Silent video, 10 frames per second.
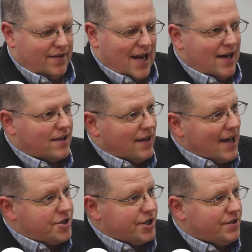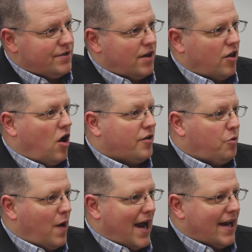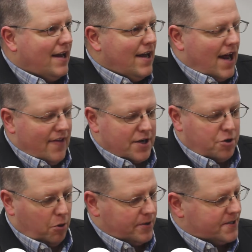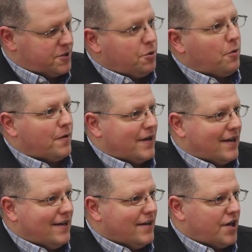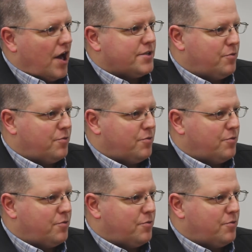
data collection along the way, and that told a story to us.